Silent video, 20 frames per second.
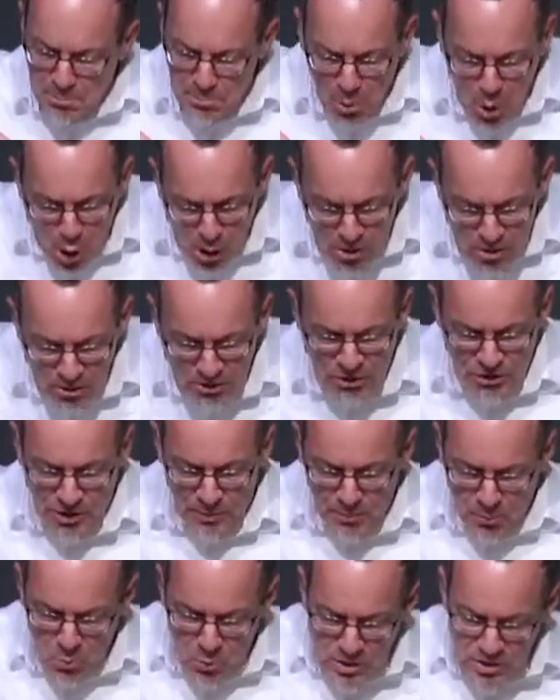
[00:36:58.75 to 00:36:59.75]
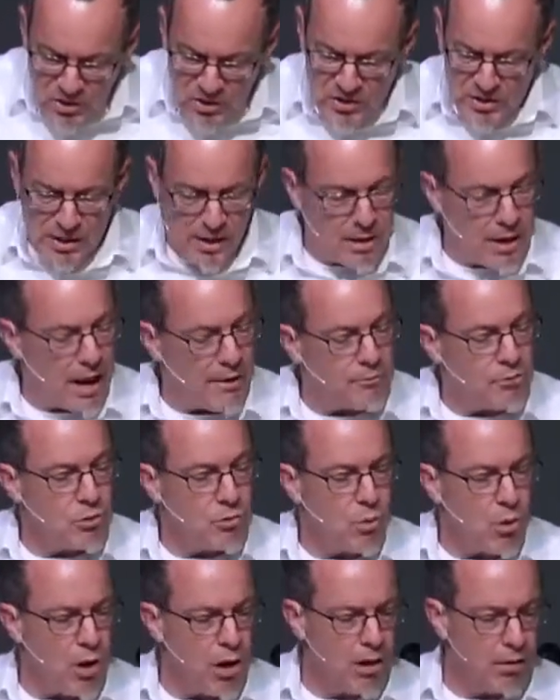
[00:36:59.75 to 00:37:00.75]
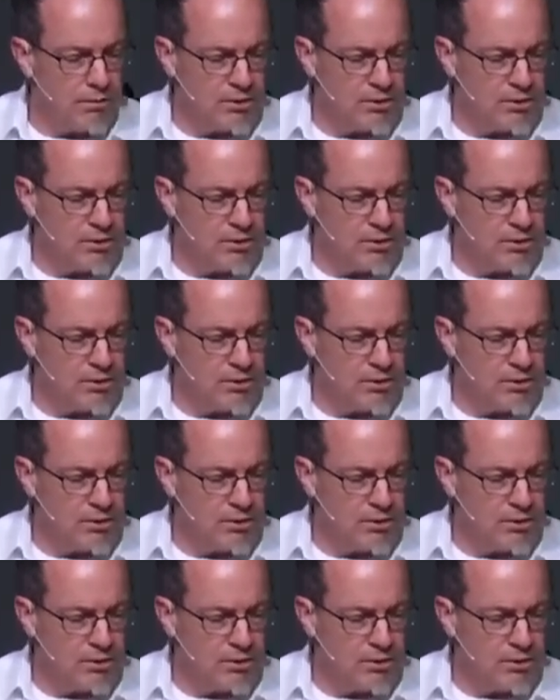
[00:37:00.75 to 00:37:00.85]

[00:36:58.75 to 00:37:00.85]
partnership with sin. After all,